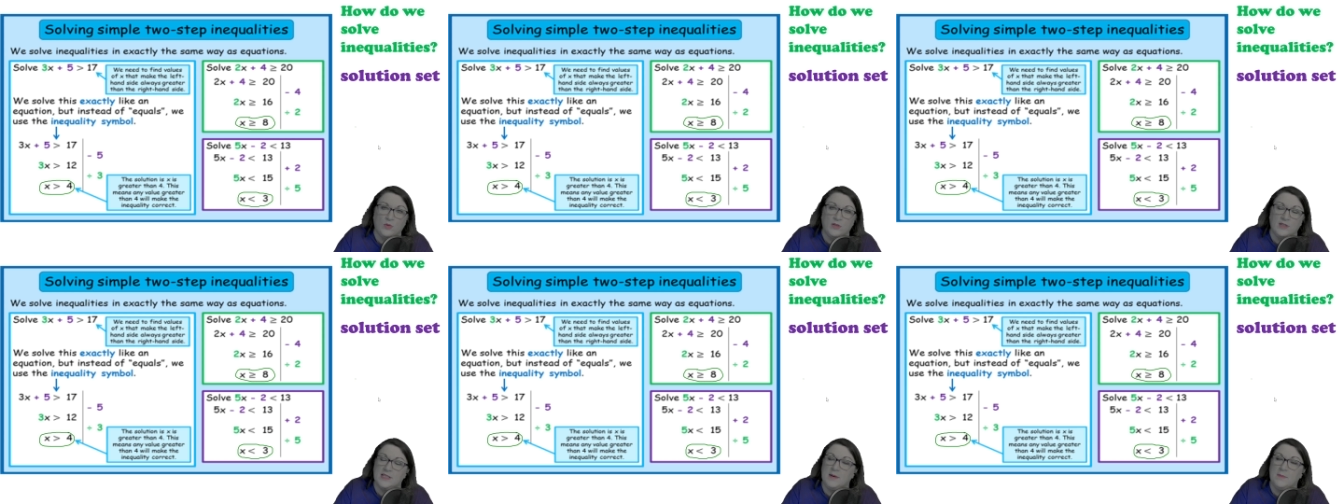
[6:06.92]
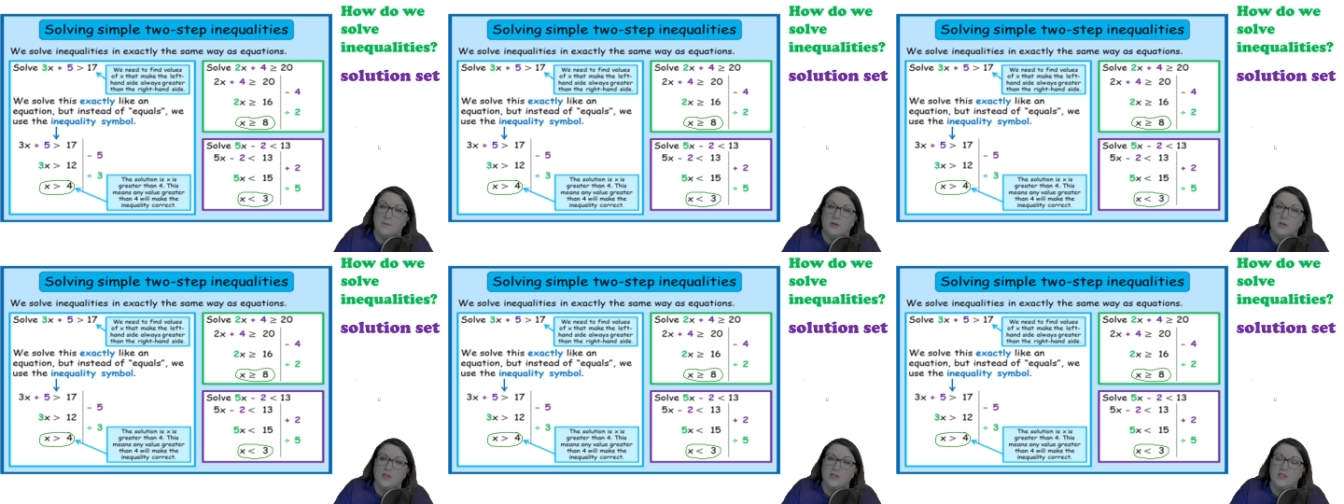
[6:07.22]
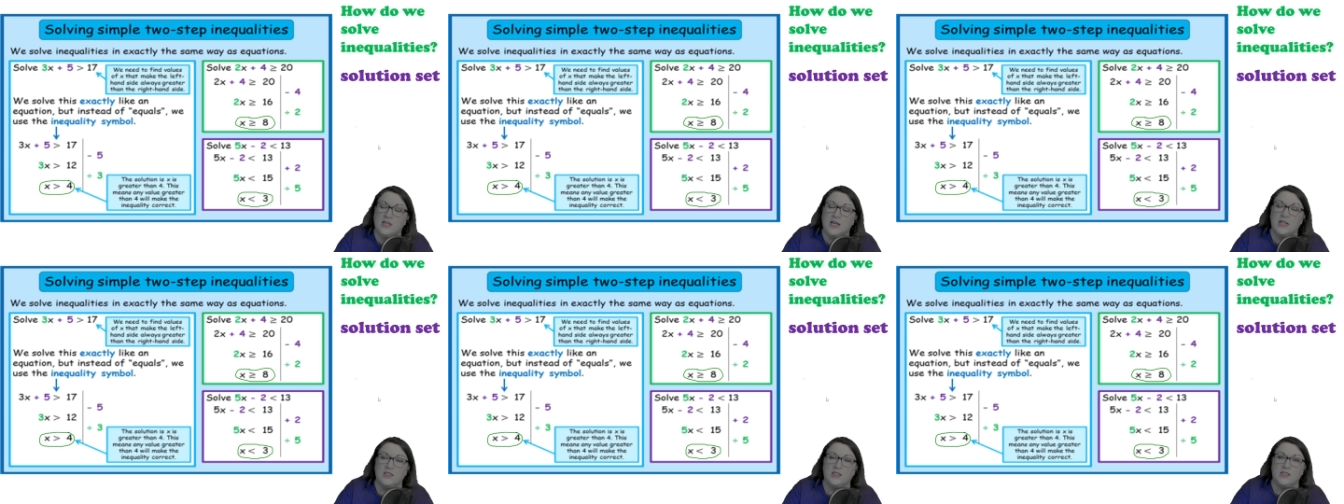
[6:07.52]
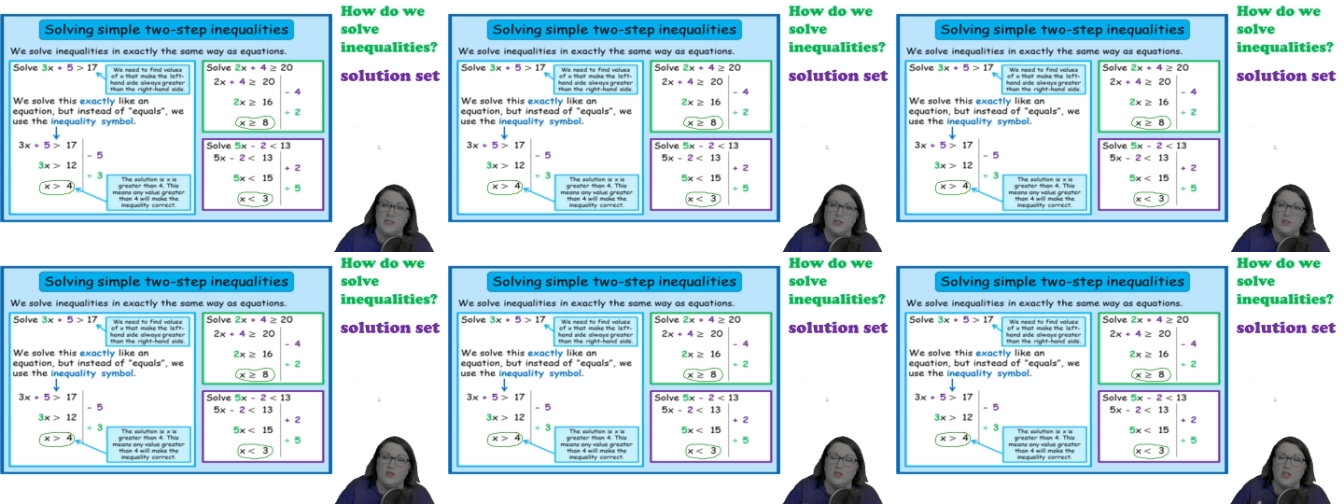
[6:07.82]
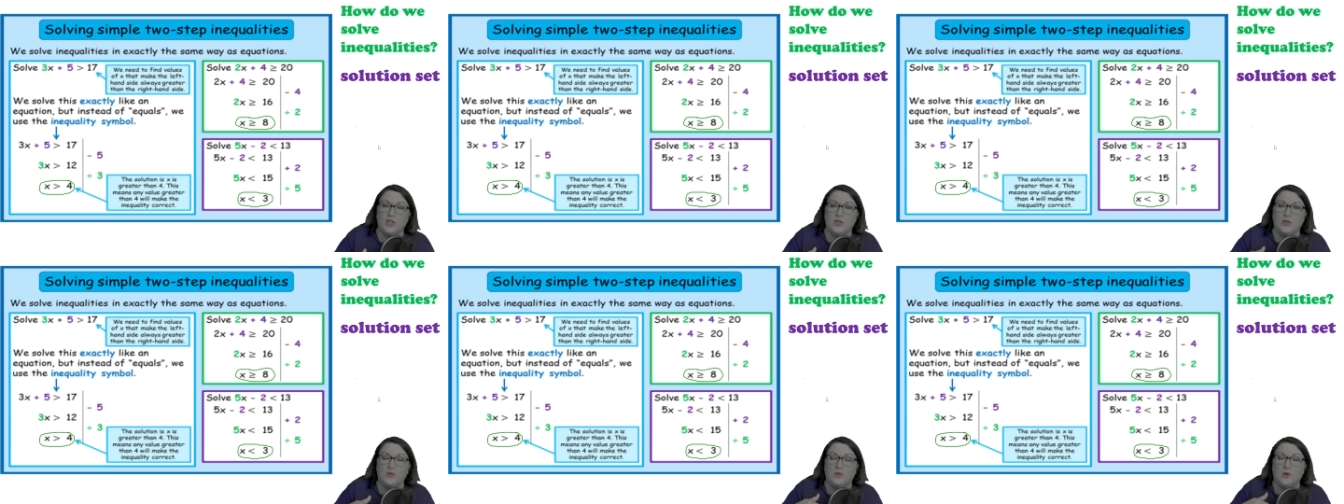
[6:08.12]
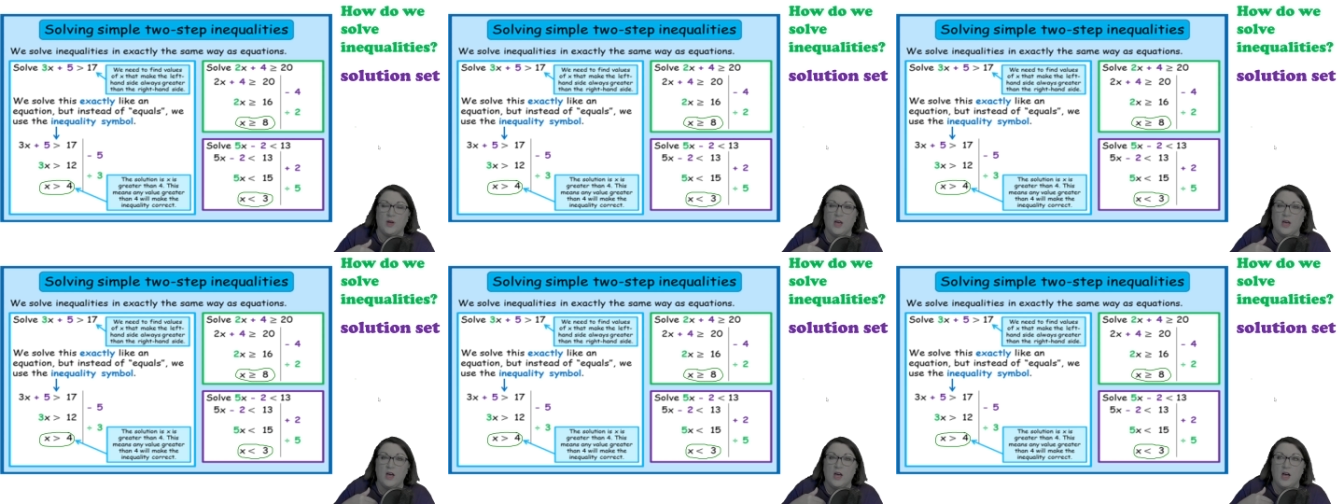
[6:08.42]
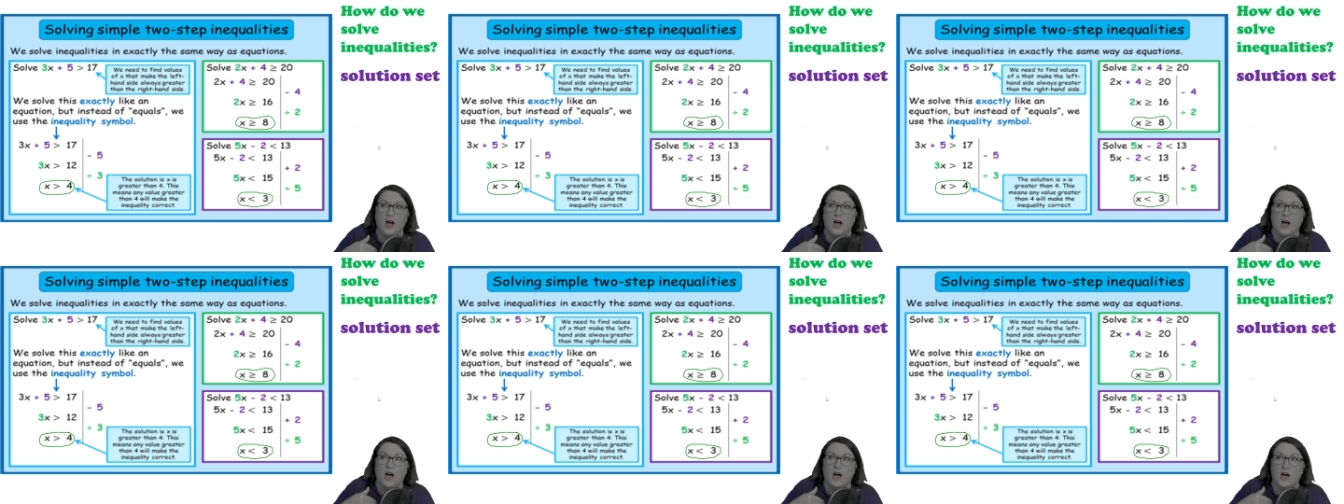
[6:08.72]
symbols until you
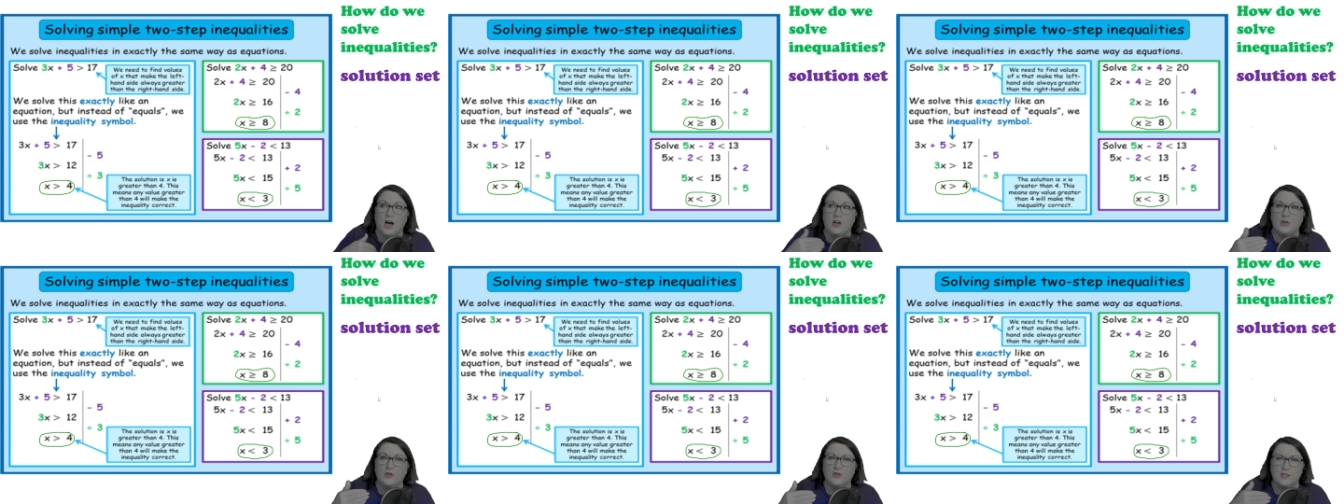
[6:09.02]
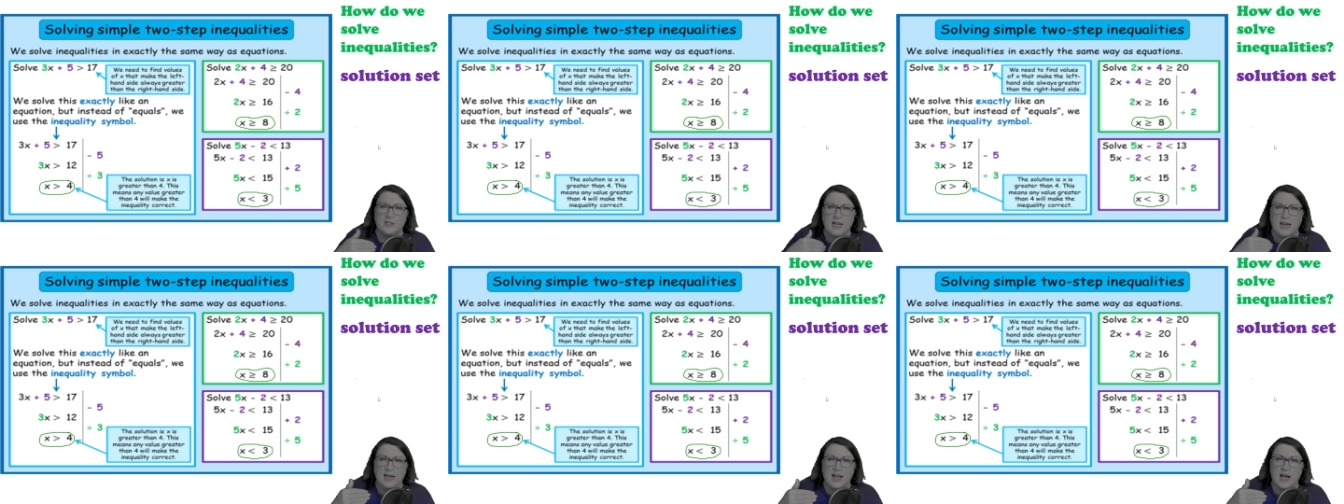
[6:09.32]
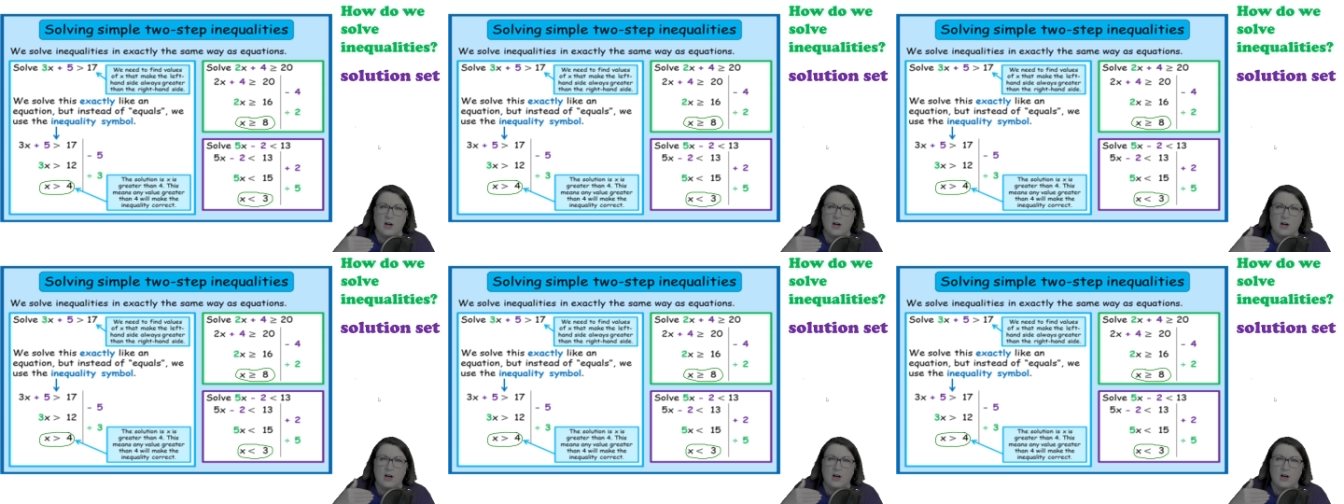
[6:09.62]
understand